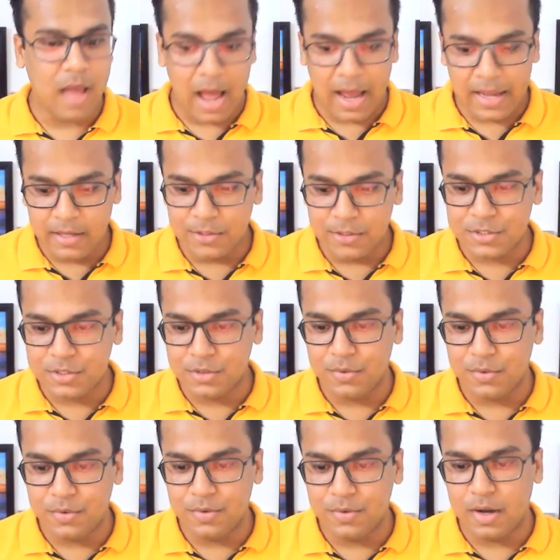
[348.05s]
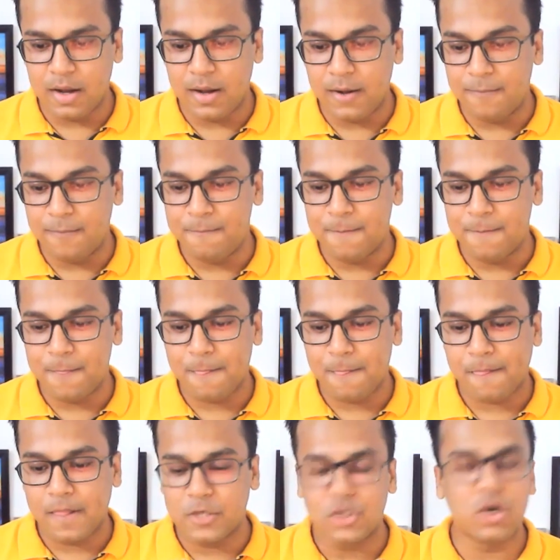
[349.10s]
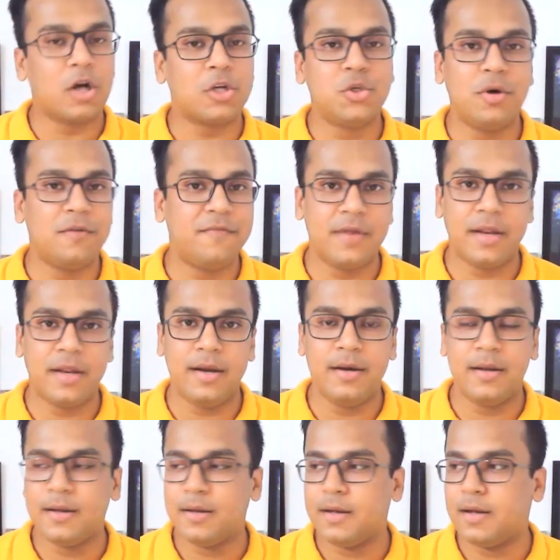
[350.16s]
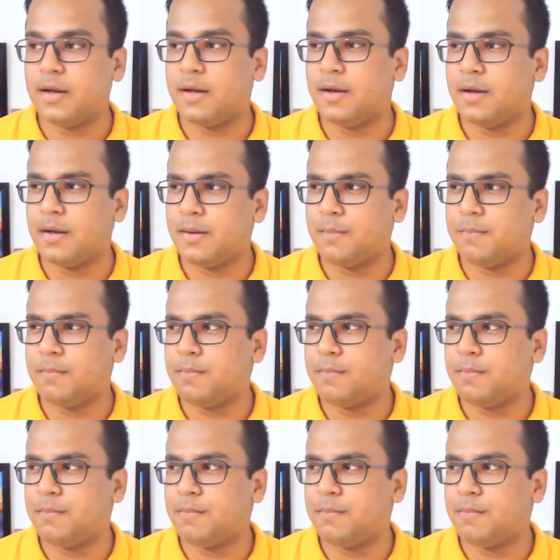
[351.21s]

I used to um, talk to a friend uh,